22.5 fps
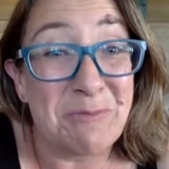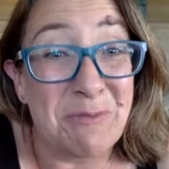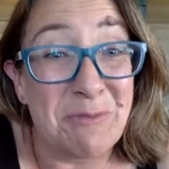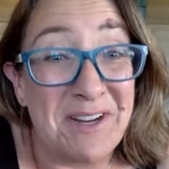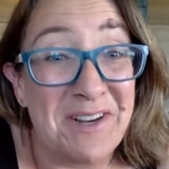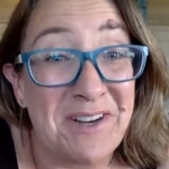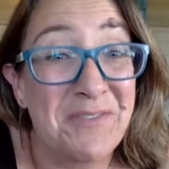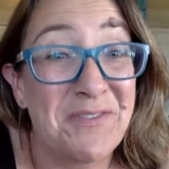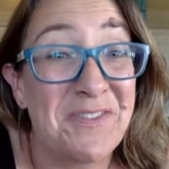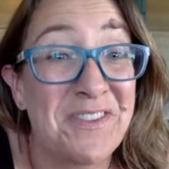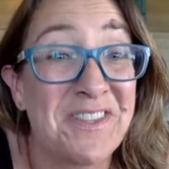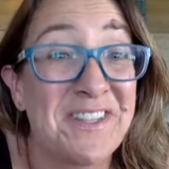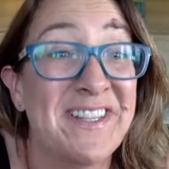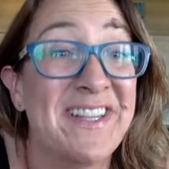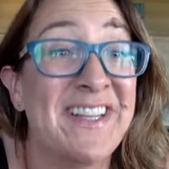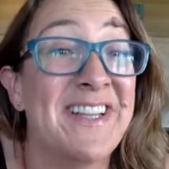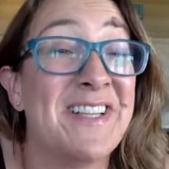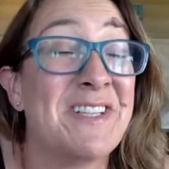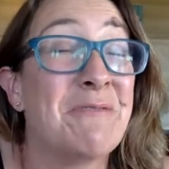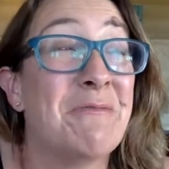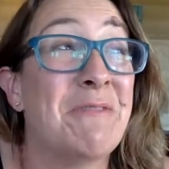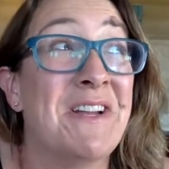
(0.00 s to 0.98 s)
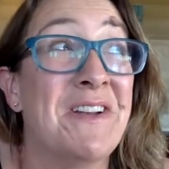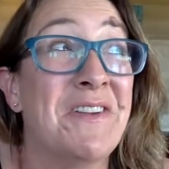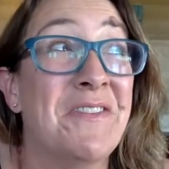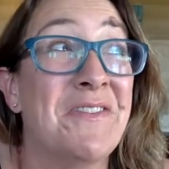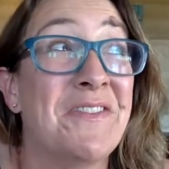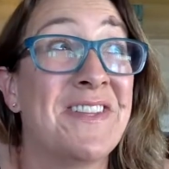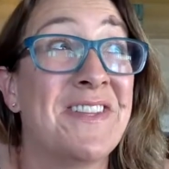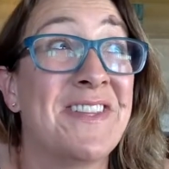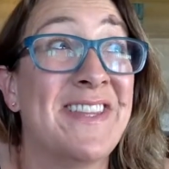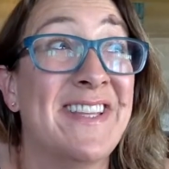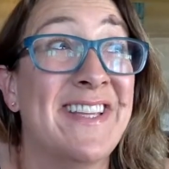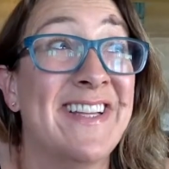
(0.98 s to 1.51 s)
It's one of
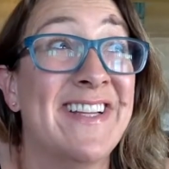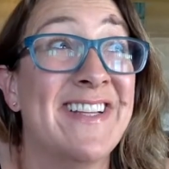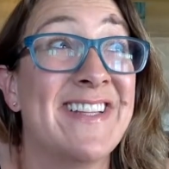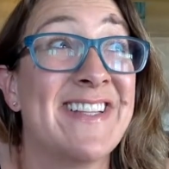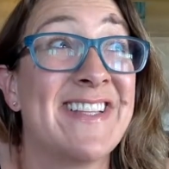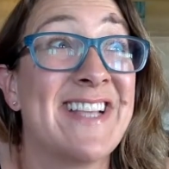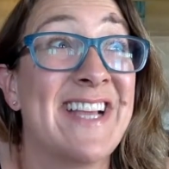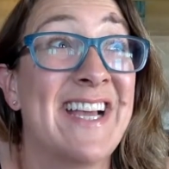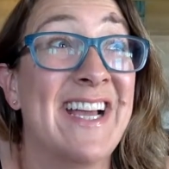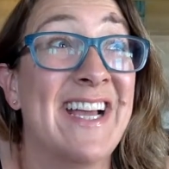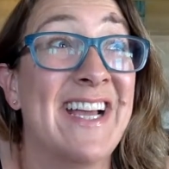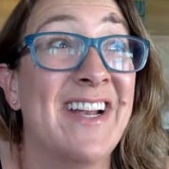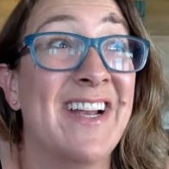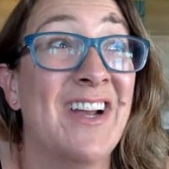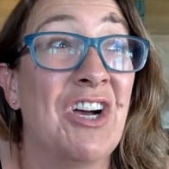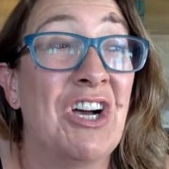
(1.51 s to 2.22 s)
the things that